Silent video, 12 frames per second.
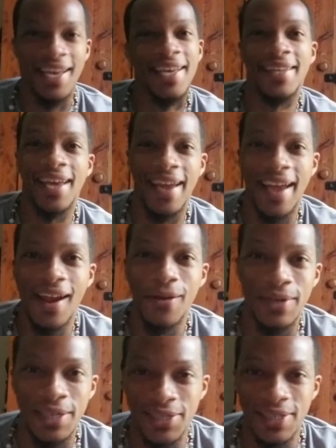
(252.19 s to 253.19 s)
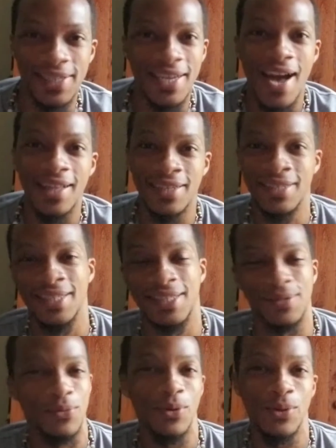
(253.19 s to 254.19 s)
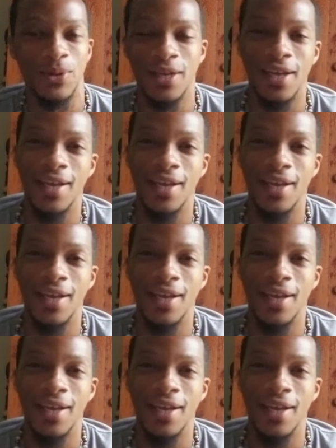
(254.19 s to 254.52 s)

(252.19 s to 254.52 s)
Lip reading: that Aries intelligence. Woo!